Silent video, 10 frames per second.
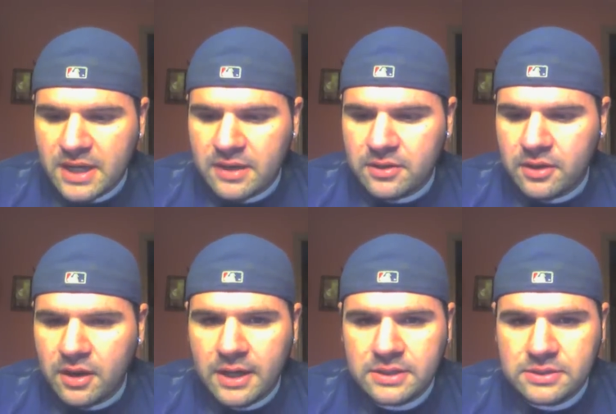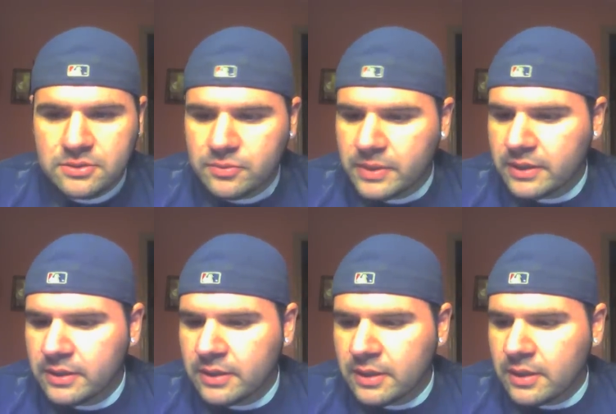I don't know. I just do
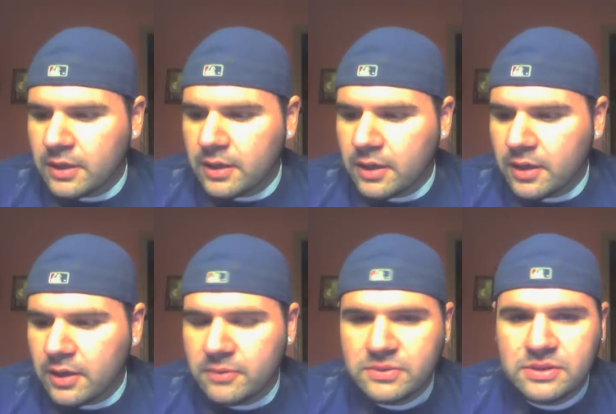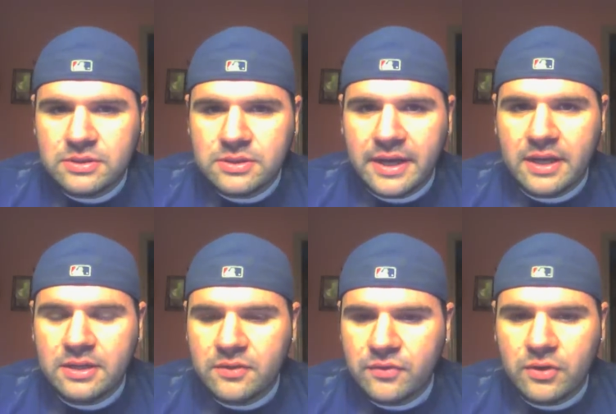me. Um,
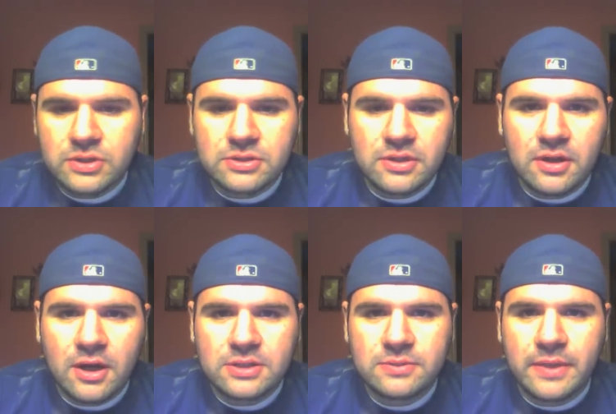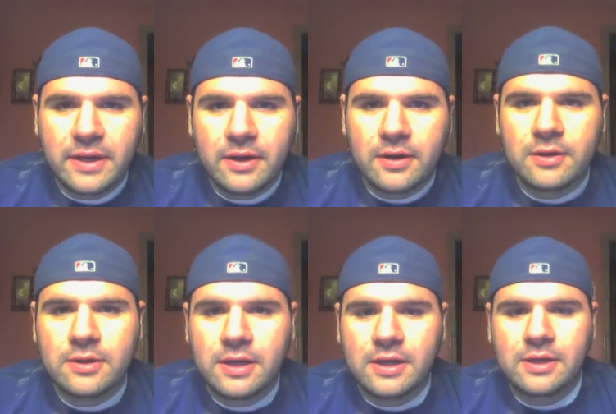Danny unfortunately lost some hair
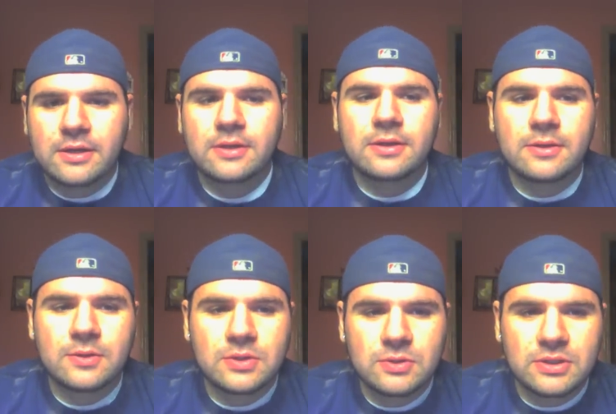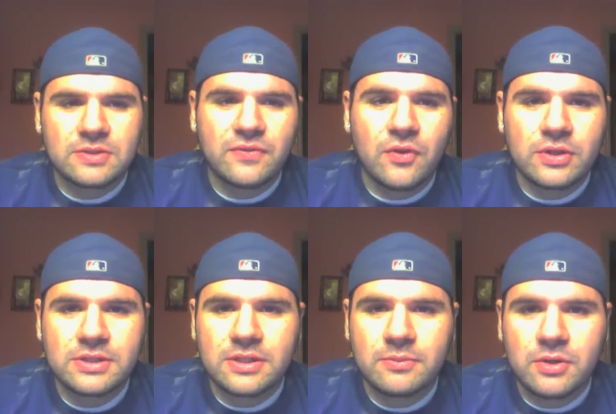and it's
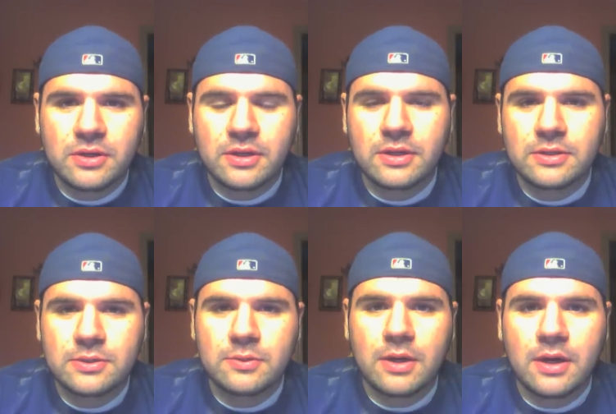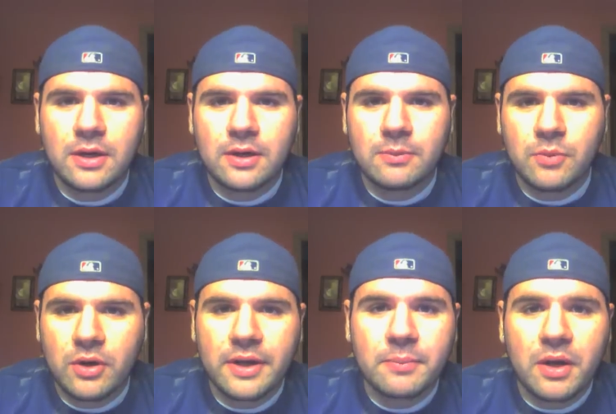forced him looking into uh,
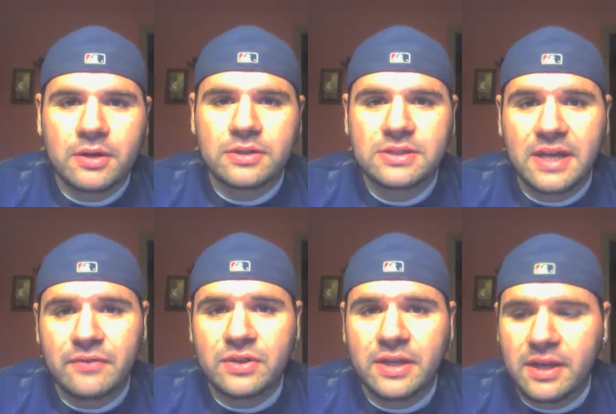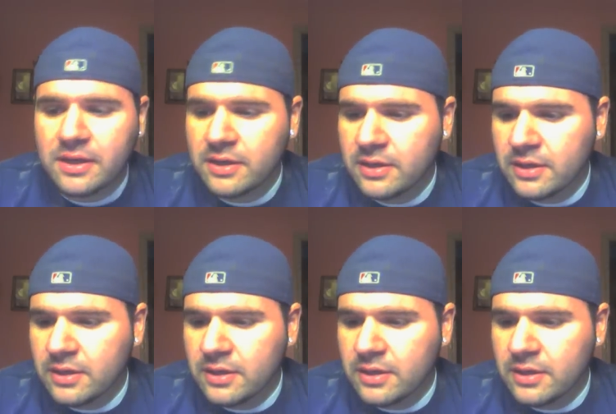more like Butters every day.